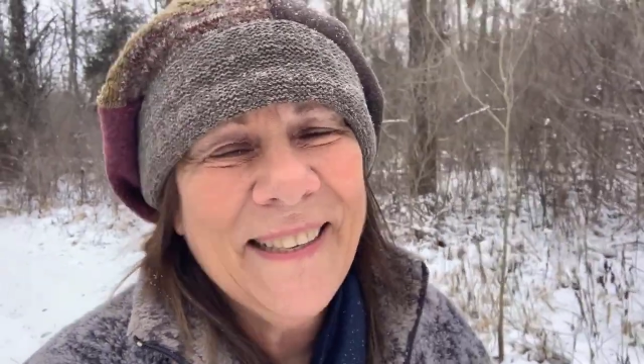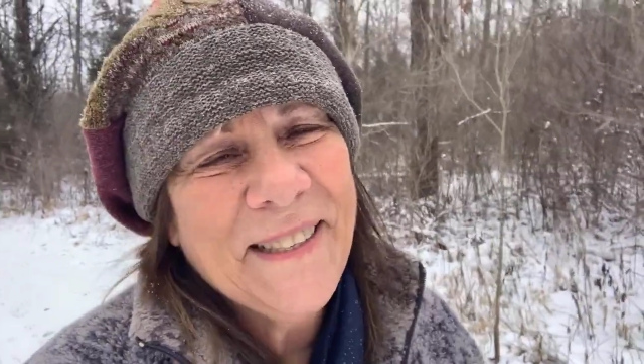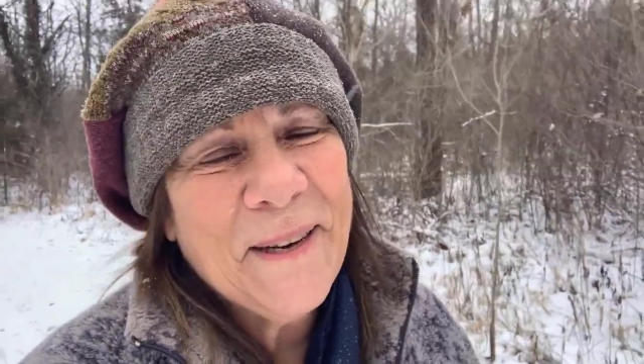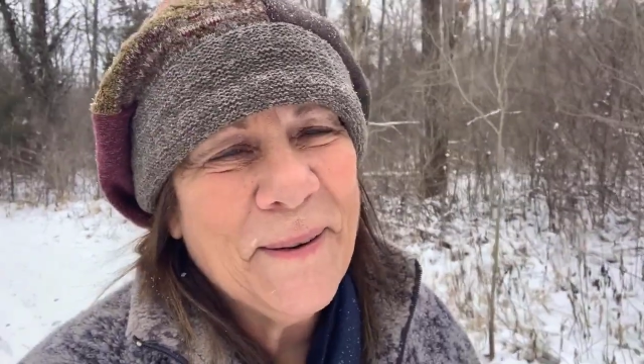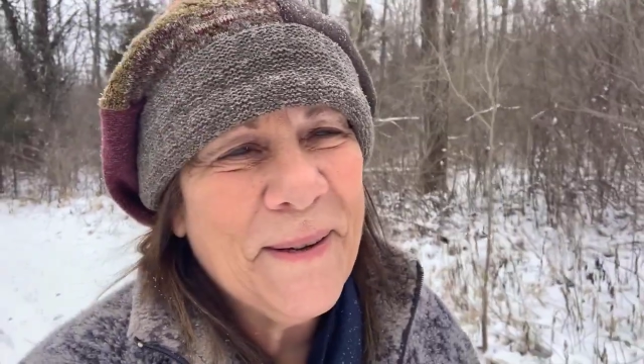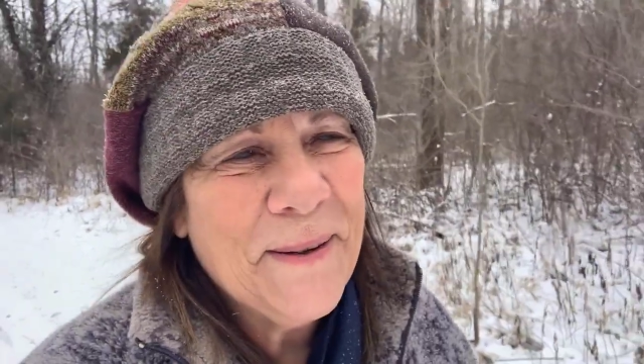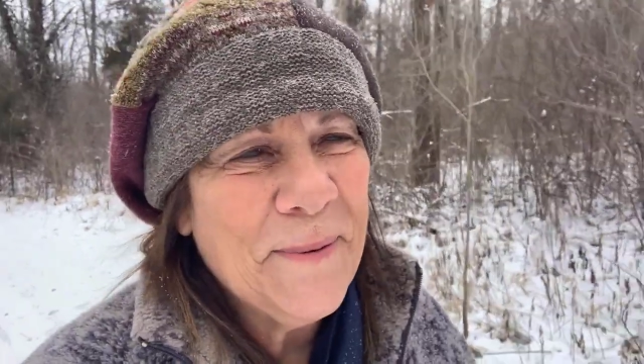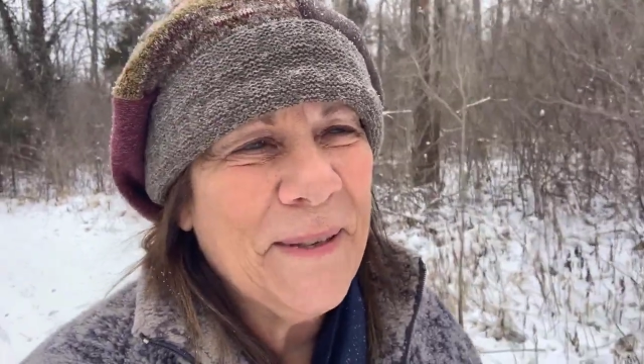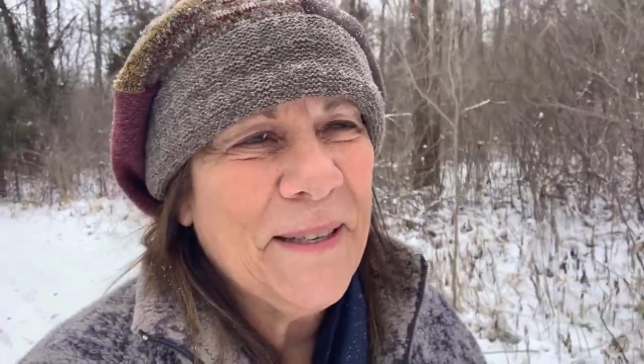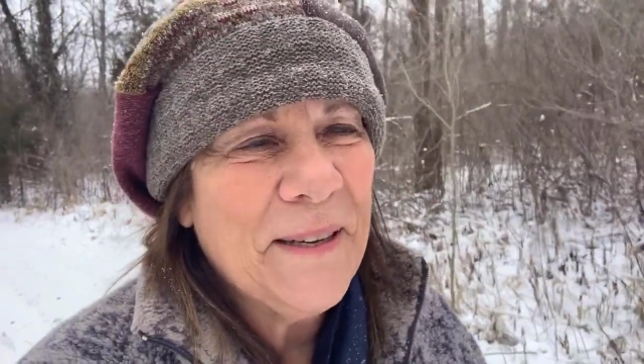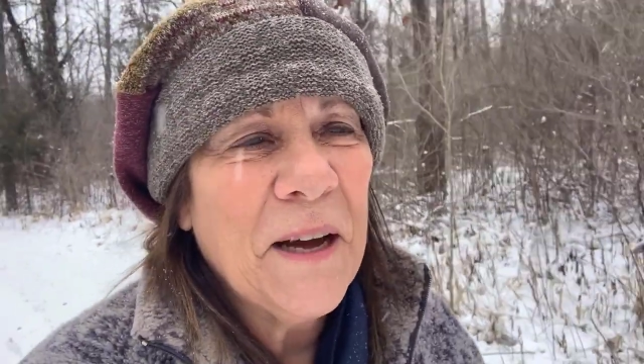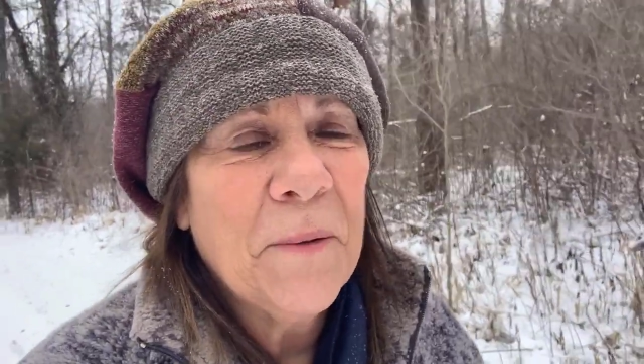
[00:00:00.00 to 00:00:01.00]
So it
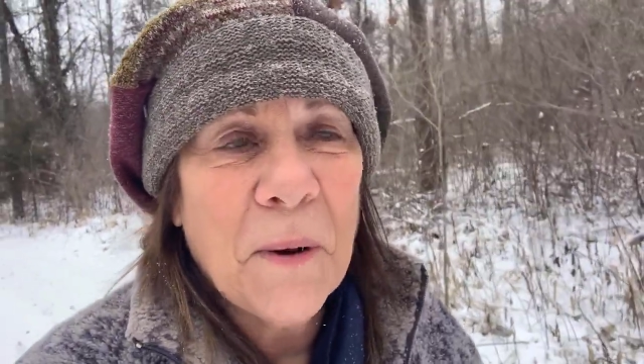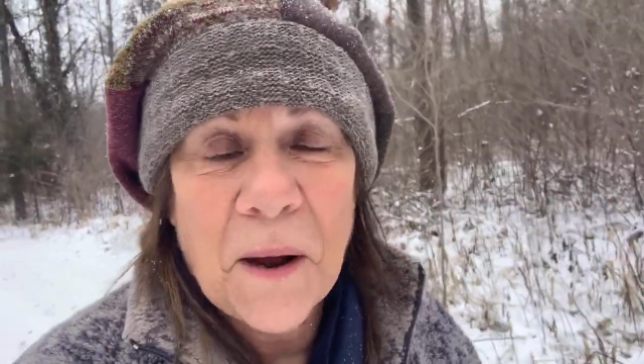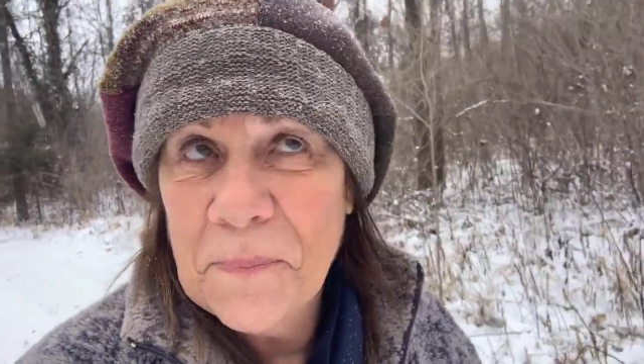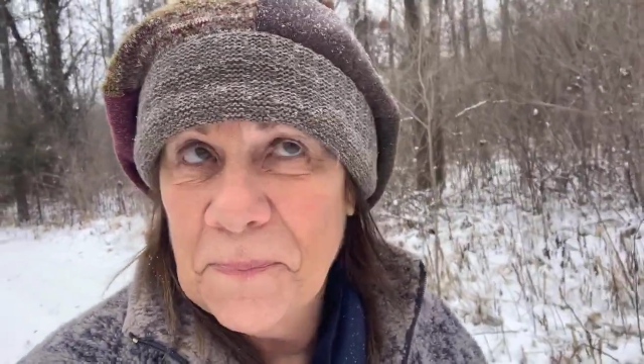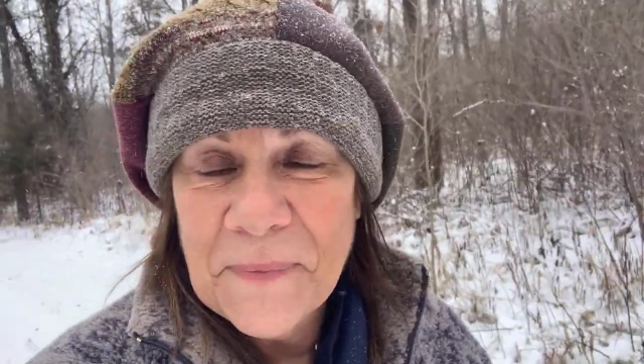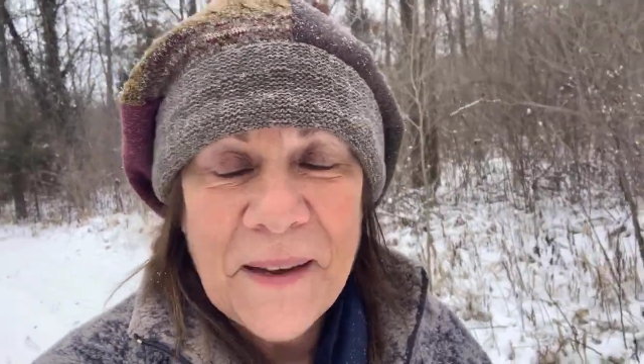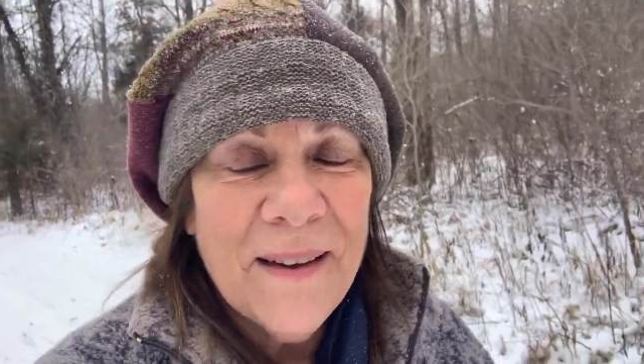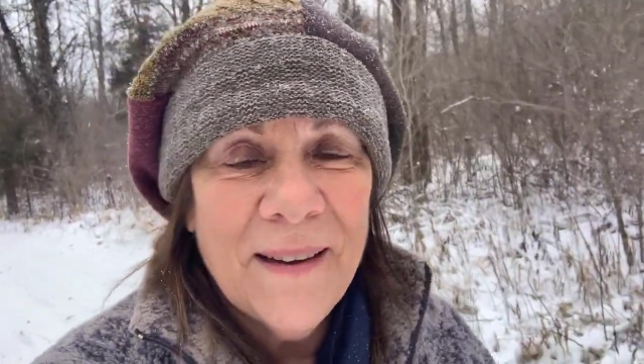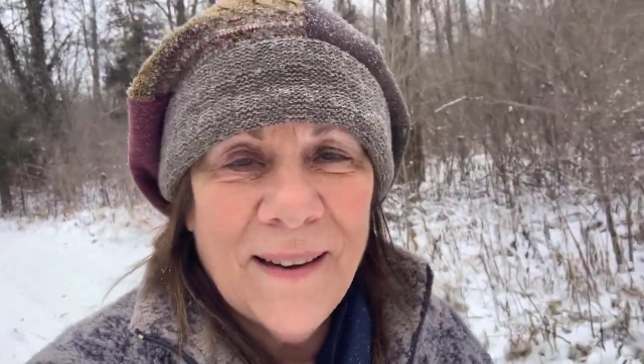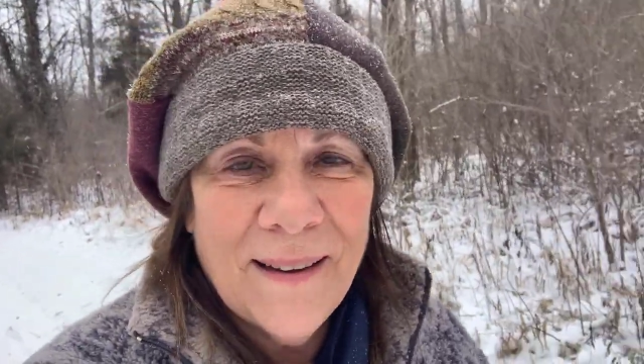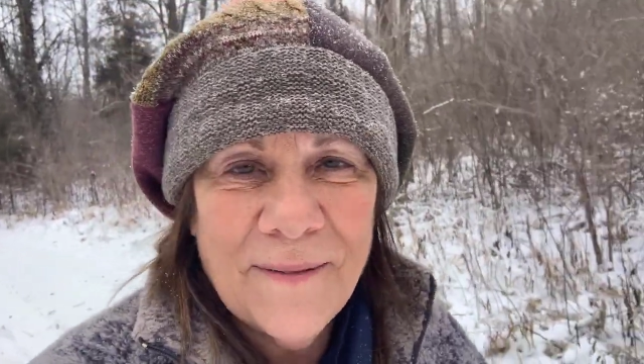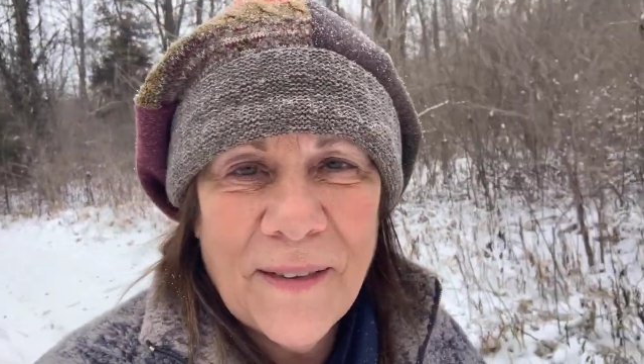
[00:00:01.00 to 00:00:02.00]
was a, a,
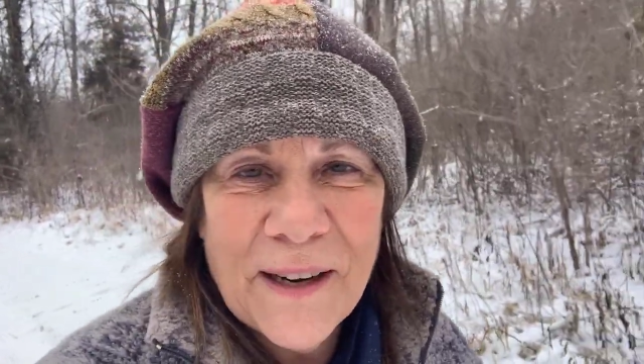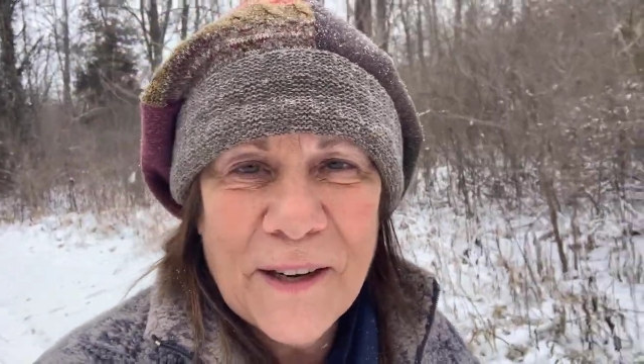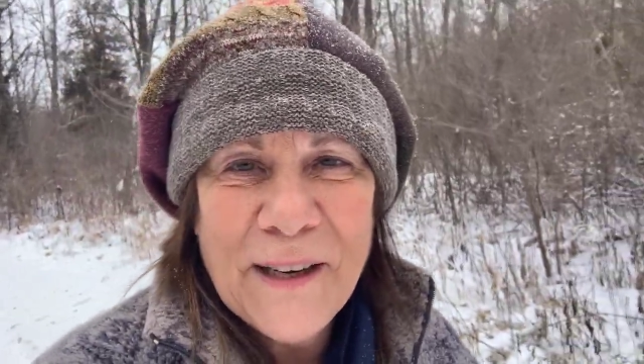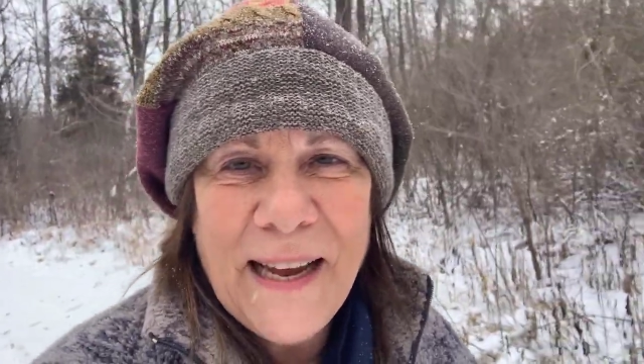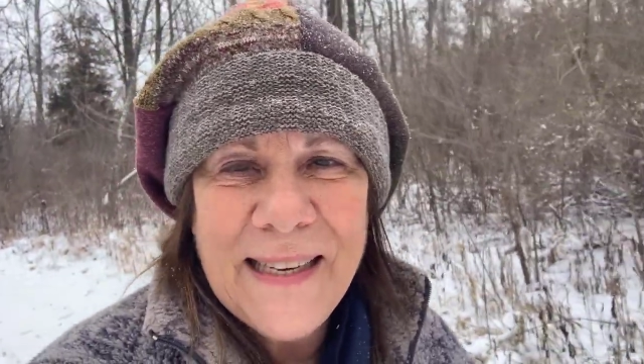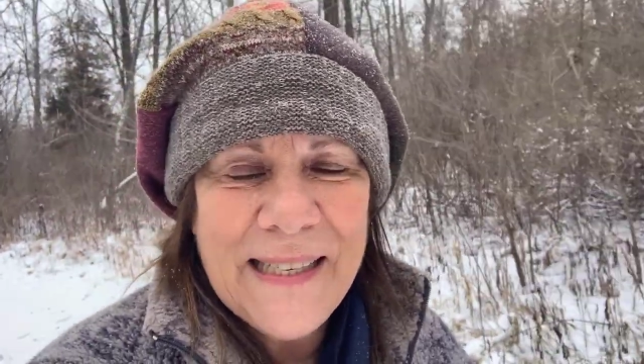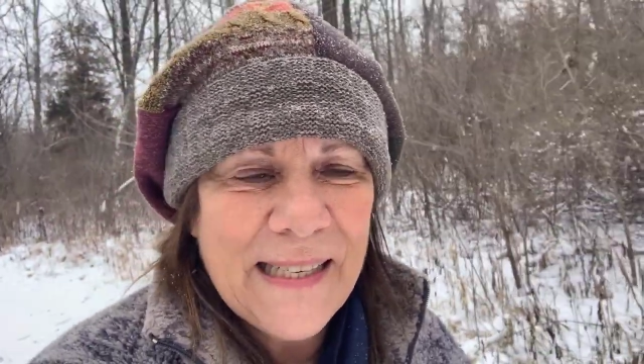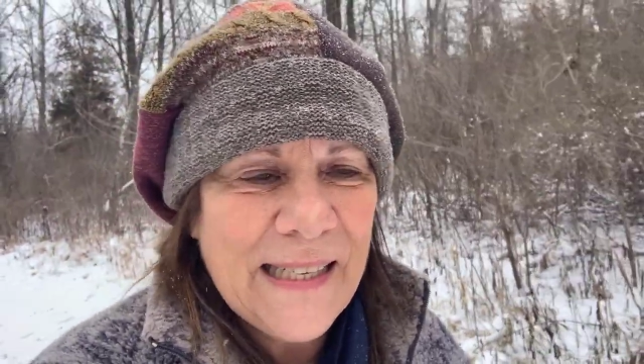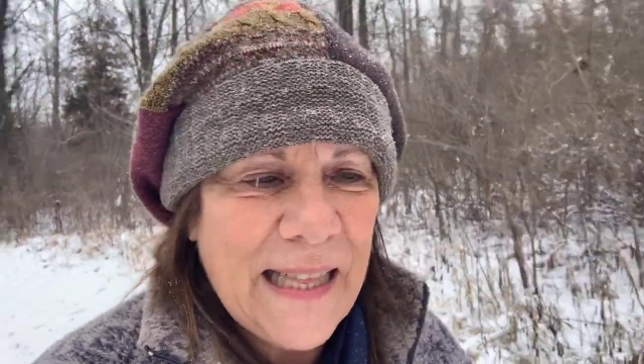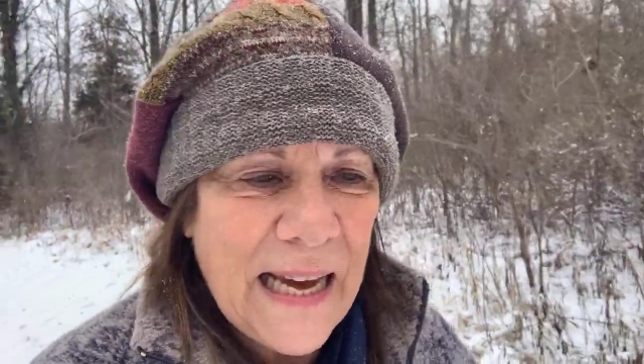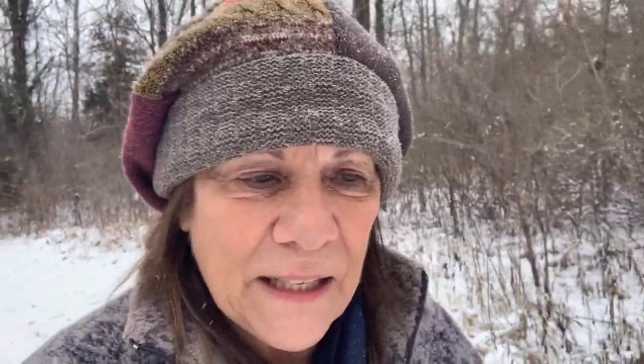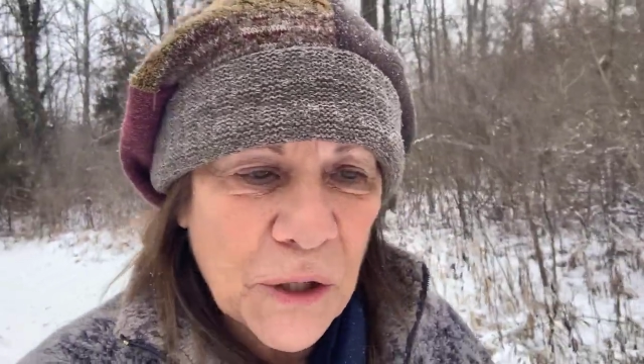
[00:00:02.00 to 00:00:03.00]
a very good ending
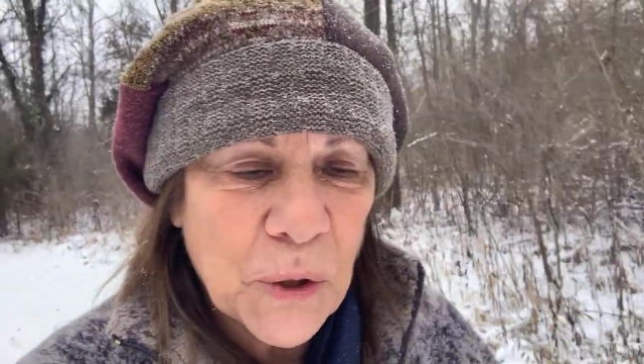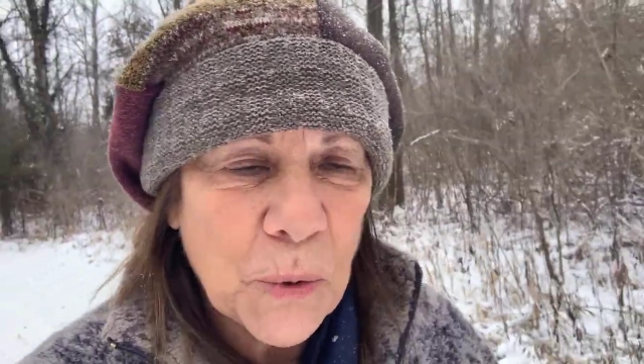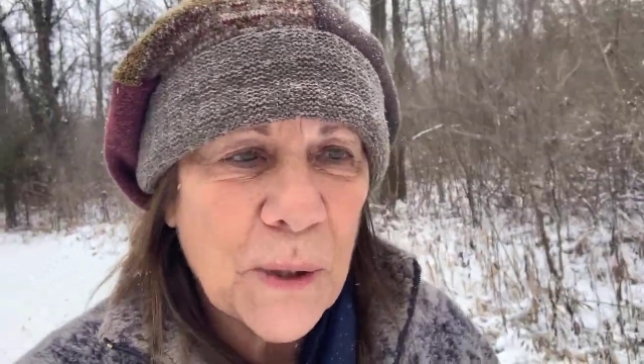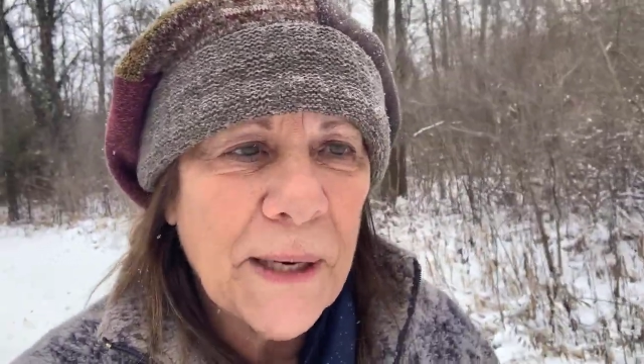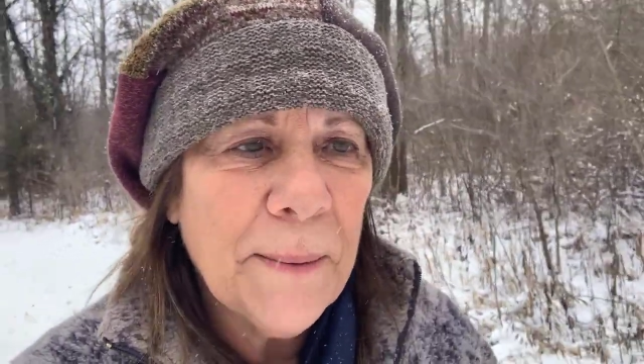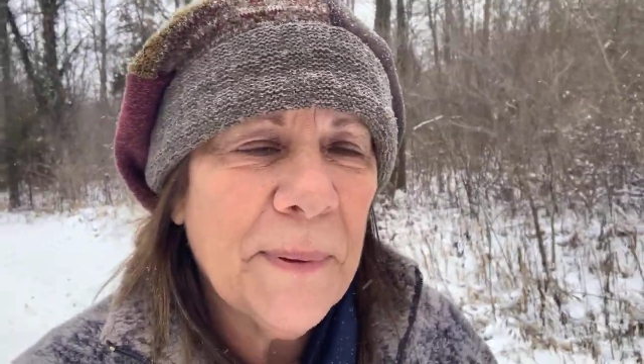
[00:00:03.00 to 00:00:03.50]
to that story.